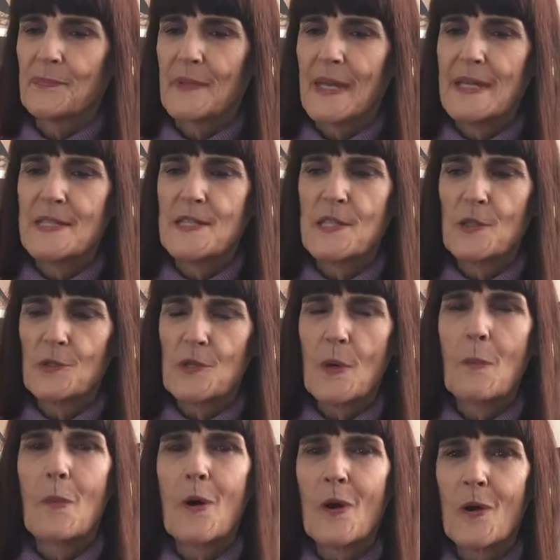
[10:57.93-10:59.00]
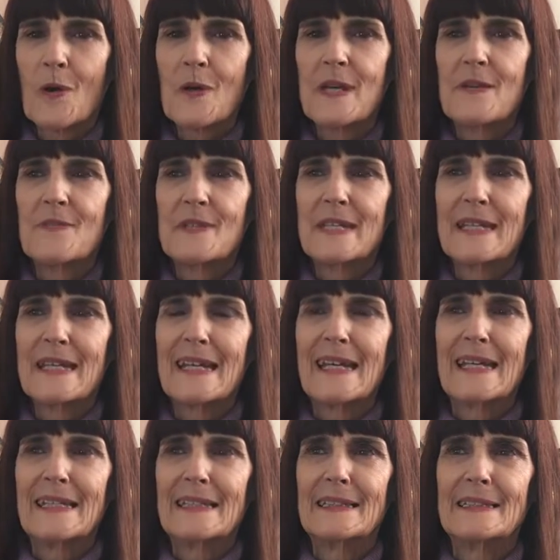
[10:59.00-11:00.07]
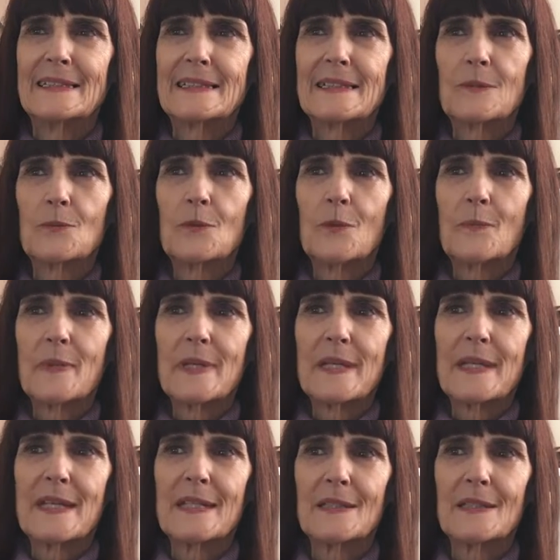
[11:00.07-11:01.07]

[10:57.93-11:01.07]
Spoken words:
Until tomorrow evening, and it will be